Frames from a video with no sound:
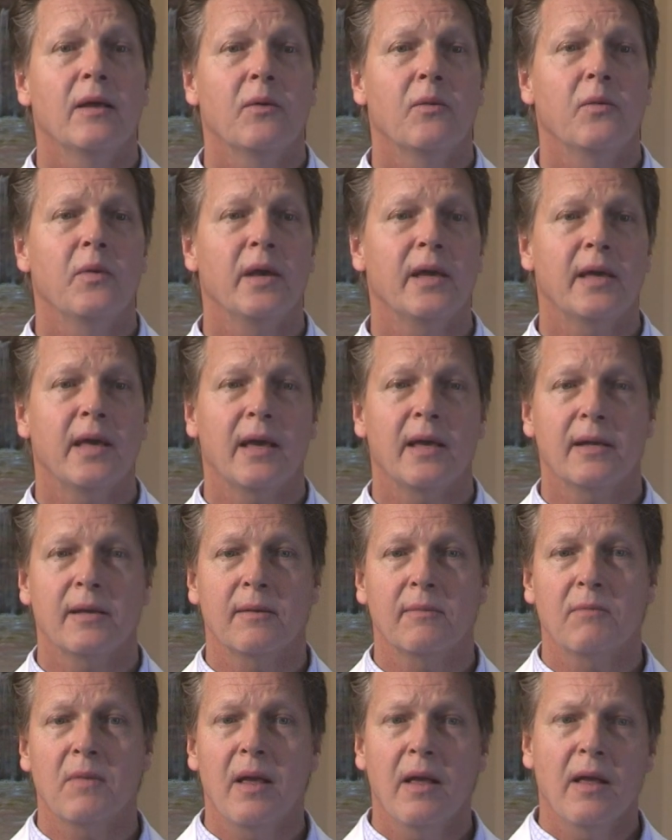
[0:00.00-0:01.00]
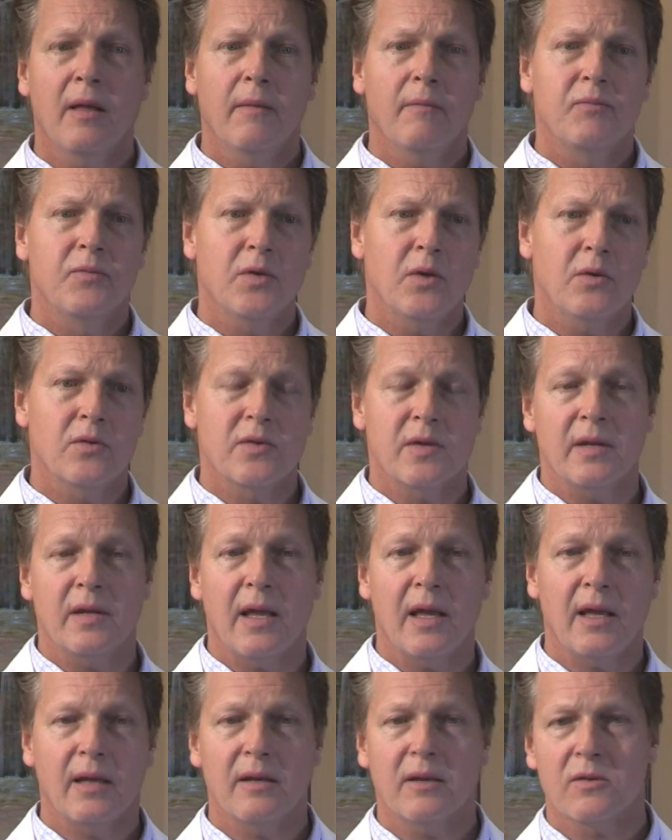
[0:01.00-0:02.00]
We can use an
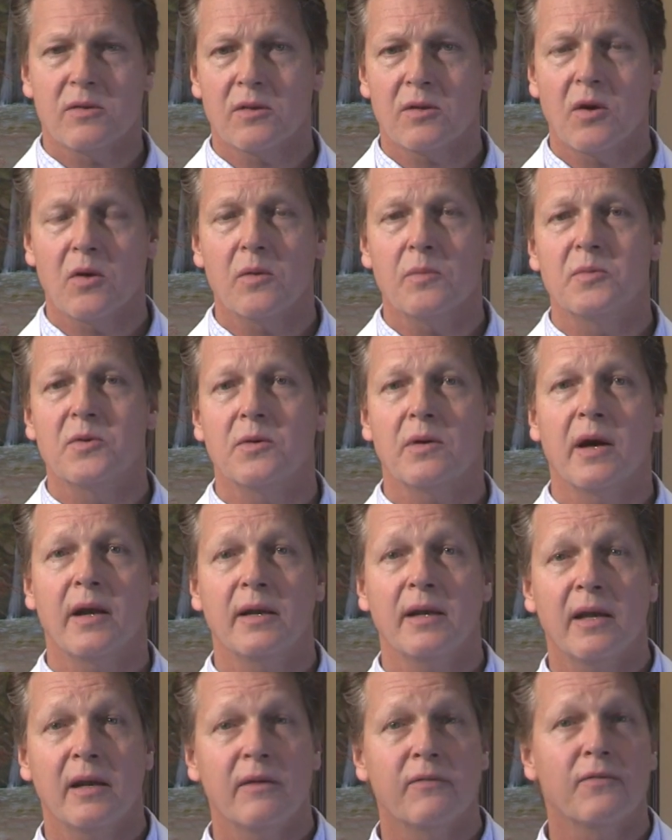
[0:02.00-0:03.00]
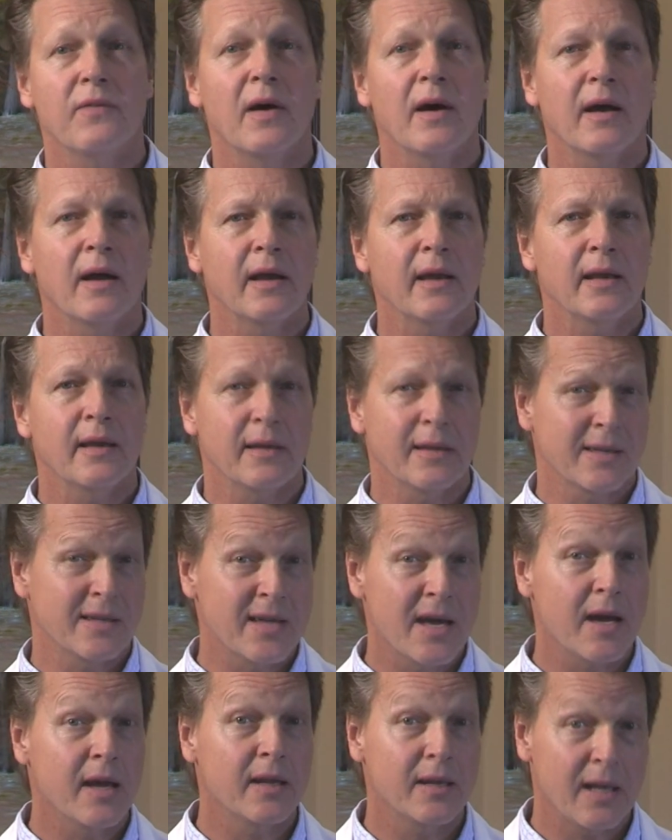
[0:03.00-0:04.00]
endoscope to identify and
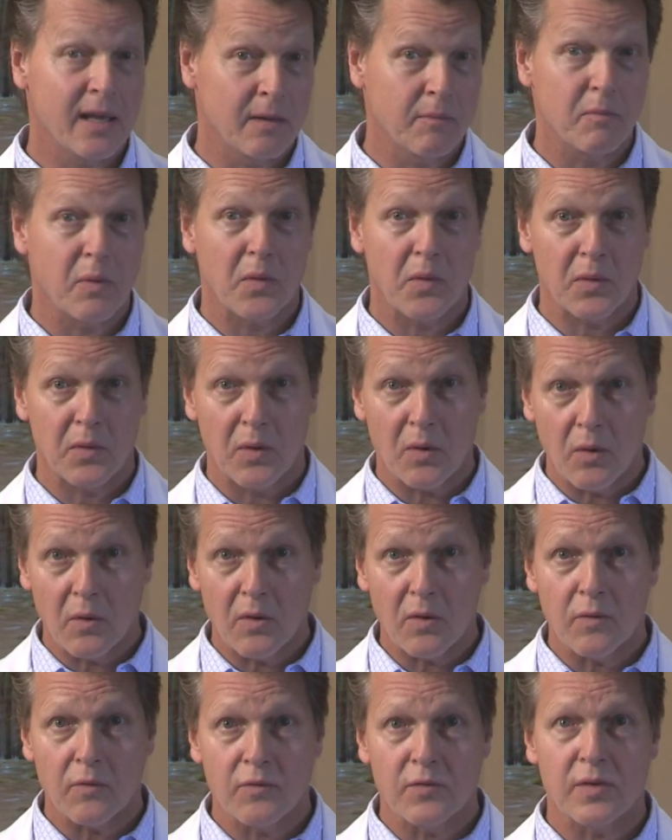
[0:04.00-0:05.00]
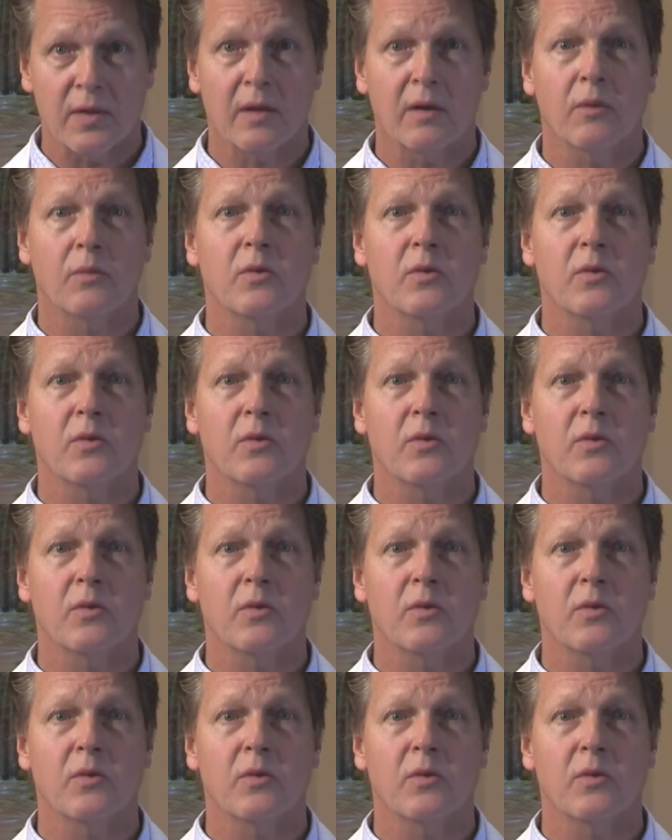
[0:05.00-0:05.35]
cut and burn nerves that are